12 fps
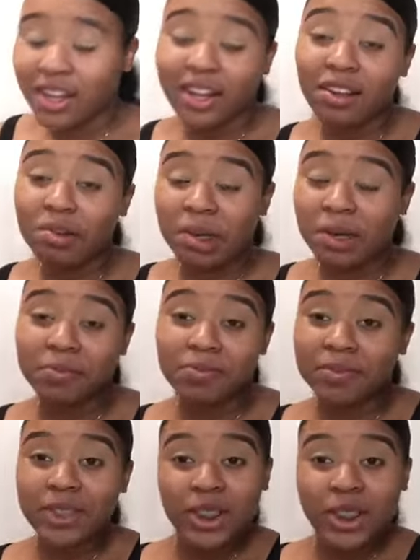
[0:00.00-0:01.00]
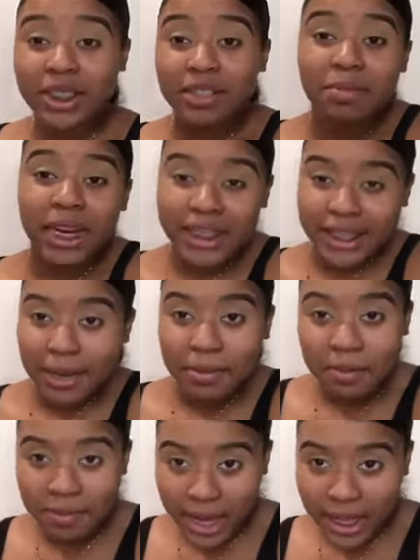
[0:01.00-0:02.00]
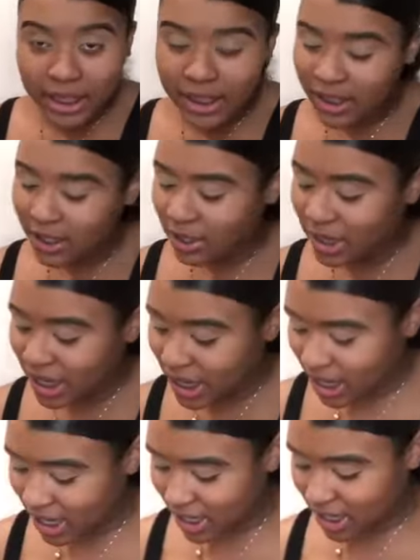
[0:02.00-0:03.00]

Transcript: No, no, It's just my type of palette, okay?